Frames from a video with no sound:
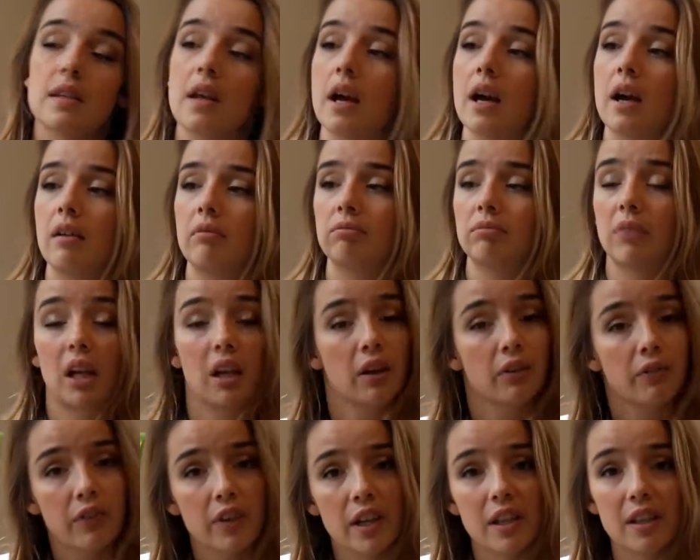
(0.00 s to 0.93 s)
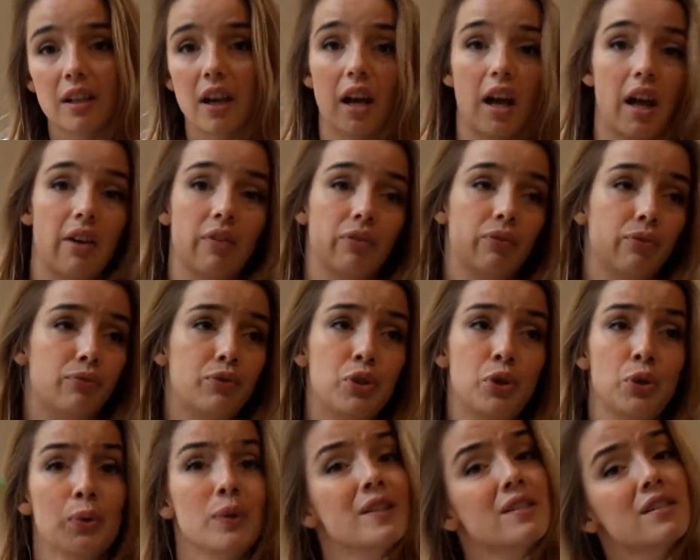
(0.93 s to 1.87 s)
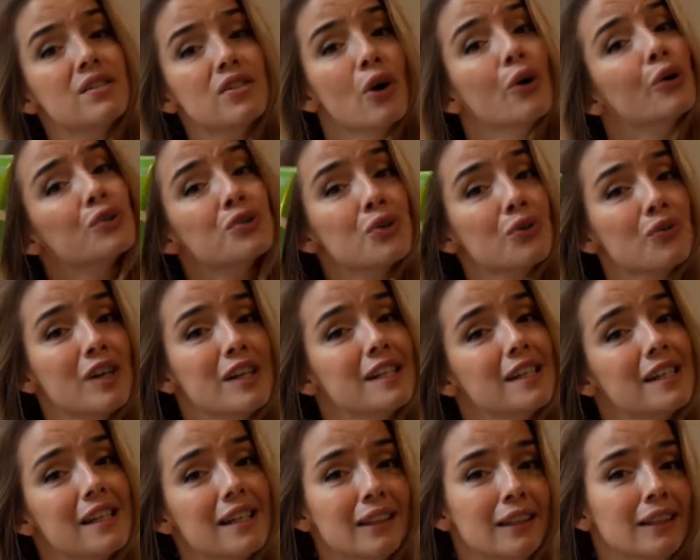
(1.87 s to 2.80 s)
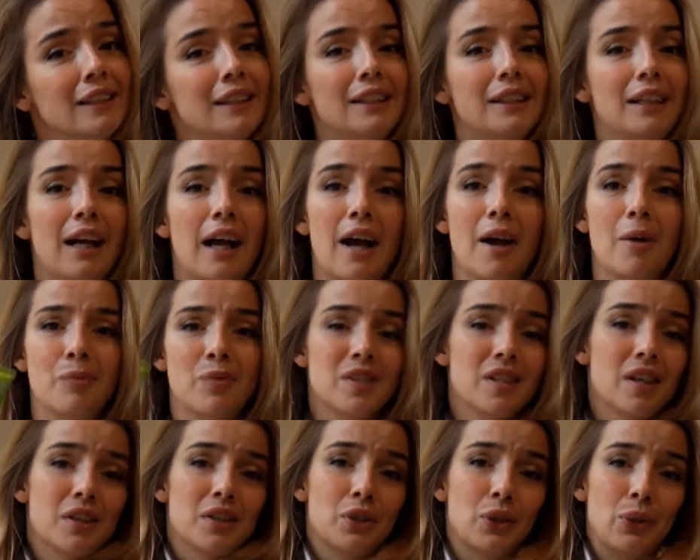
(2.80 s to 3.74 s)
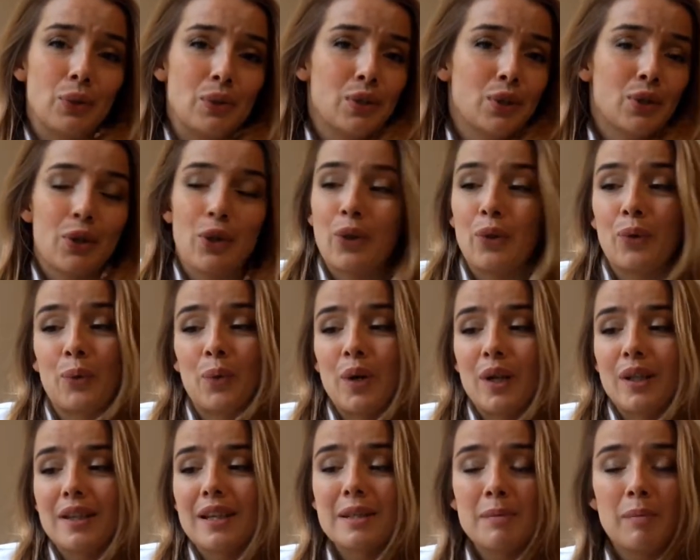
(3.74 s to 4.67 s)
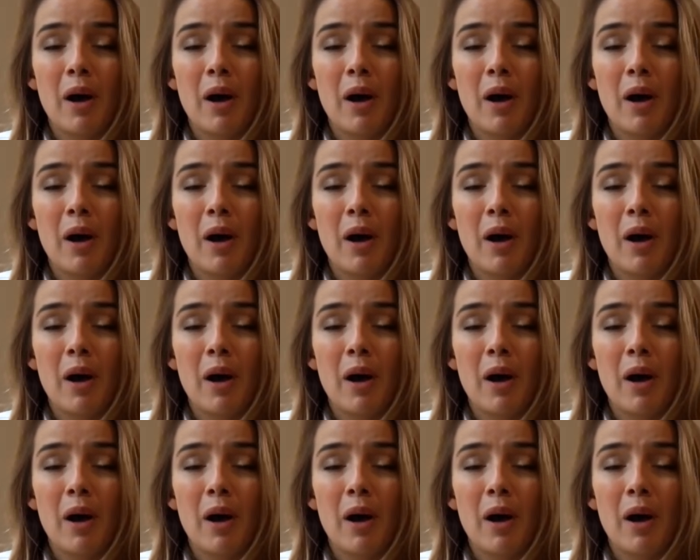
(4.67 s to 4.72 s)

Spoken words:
I love it. I have two in stocks already. I'm starting using another one. That's